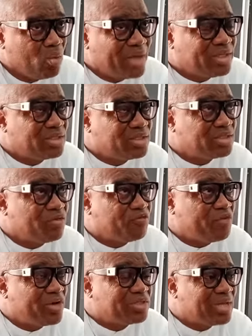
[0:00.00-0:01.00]
Well, this is the
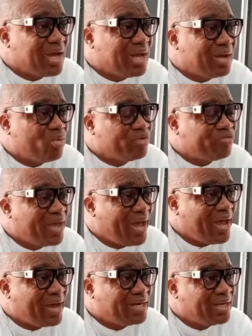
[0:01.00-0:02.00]
first time we've
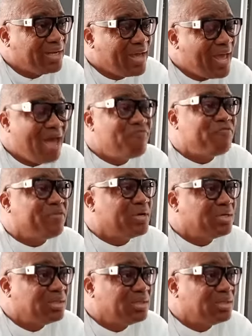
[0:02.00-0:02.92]
had ever.